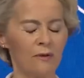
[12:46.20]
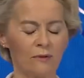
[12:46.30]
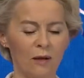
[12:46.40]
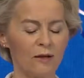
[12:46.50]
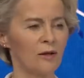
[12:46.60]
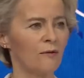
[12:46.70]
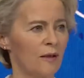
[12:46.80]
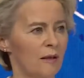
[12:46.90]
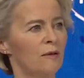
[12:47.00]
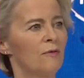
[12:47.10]
Russian
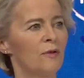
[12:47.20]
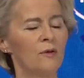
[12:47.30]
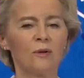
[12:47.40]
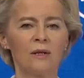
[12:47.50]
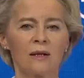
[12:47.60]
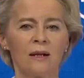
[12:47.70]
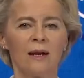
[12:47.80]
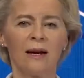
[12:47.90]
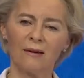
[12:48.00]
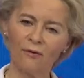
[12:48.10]
fossil fuels
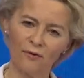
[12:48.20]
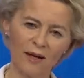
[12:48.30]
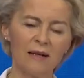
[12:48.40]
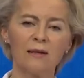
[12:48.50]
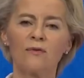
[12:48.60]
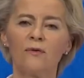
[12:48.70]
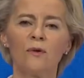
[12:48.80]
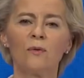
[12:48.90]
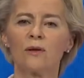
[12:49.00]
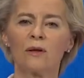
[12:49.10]
and fast
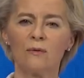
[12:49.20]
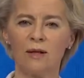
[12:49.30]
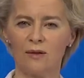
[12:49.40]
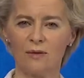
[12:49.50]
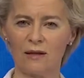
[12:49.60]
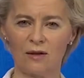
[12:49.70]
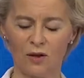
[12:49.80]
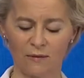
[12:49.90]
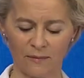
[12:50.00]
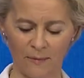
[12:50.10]
forward the green transition.